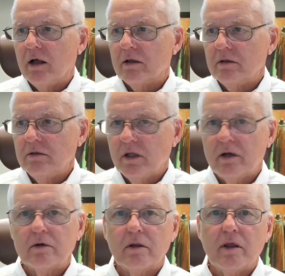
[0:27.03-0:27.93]

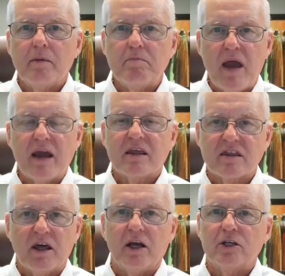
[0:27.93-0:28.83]
literally make
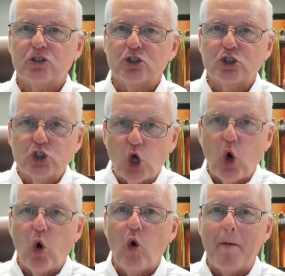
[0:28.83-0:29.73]
things
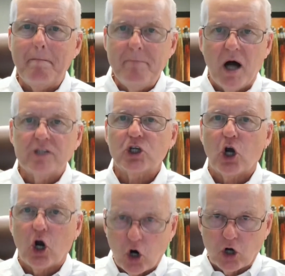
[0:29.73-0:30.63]
so much
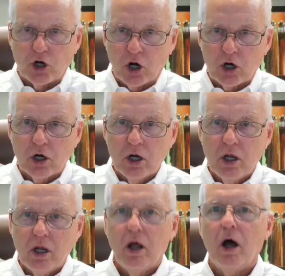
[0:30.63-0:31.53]
harder
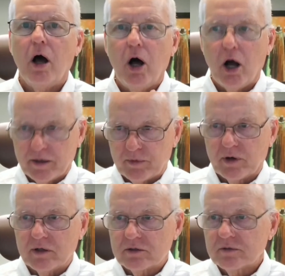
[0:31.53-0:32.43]
on
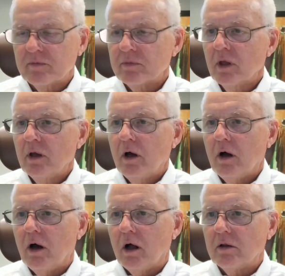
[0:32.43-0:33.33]
immigrants.
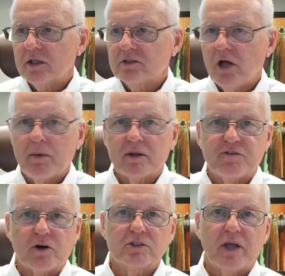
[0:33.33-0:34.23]
Let's talk about the
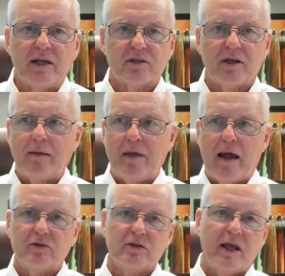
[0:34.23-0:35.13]
first case that came
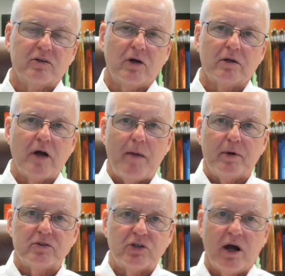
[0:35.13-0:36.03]
down. This is a case called
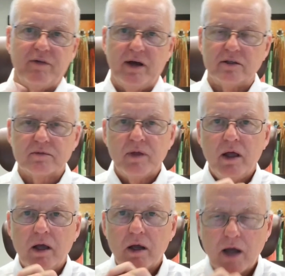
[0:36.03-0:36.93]
Campos-Chavez.
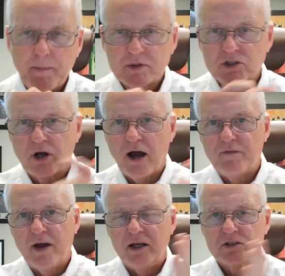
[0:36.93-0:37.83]

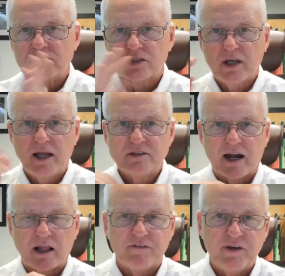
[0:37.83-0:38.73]
Campos-Chavez is a case
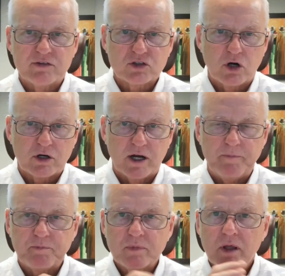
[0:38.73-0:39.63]
out of the Fifth
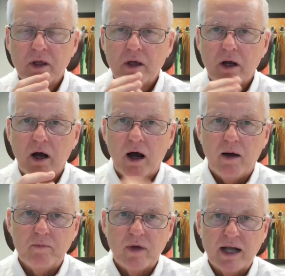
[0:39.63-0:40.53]
Circuit.
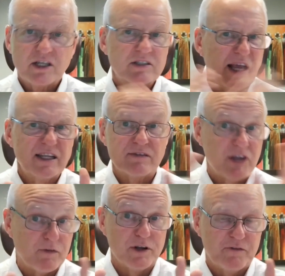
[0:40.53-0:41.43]
Actually, it's a case out of
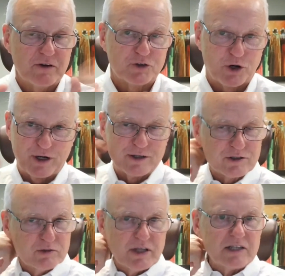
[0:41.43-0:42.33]
several different
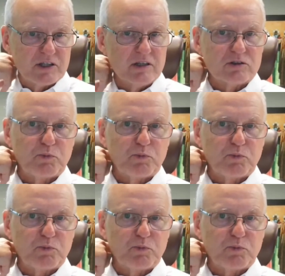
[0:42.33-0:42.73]
circuits. It was actually a